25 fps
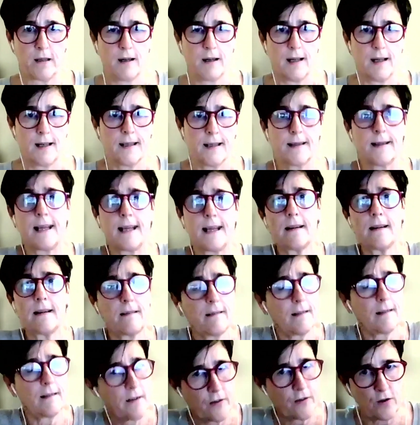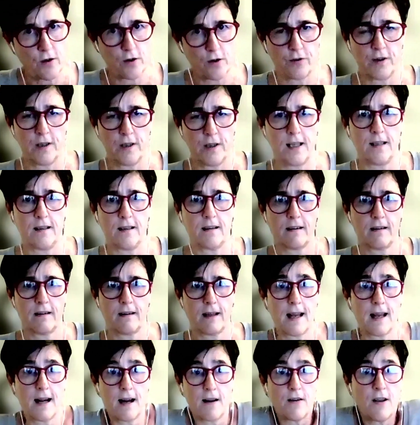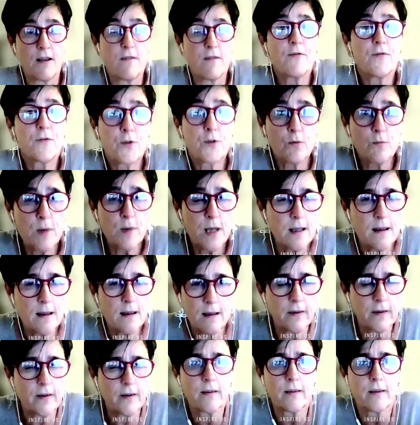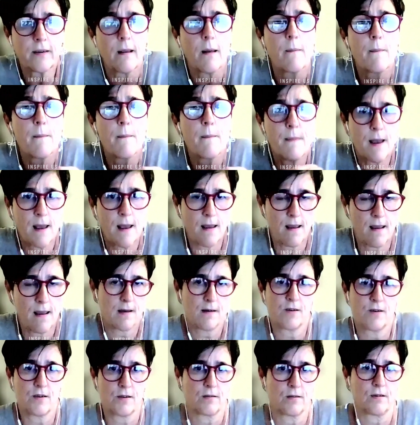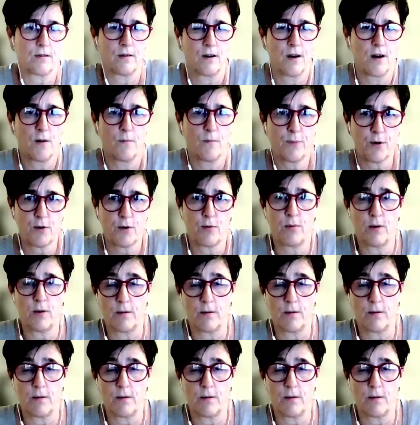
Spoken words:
That is not needed. And to me, this is a major problem.